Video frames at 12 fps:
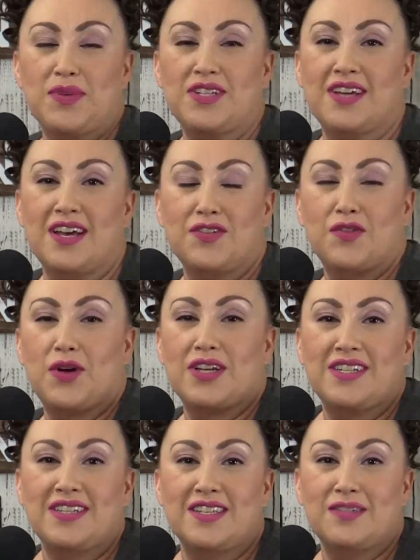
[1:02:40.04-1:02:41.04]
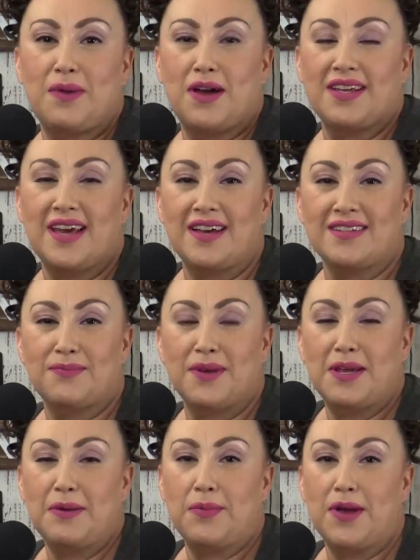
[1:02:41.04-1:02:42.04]
guys, for watching this podcast,
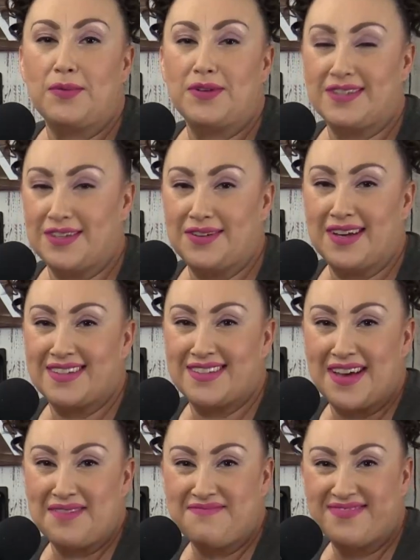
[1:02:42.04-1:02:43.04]
Breaking Bread. We'll see you next time.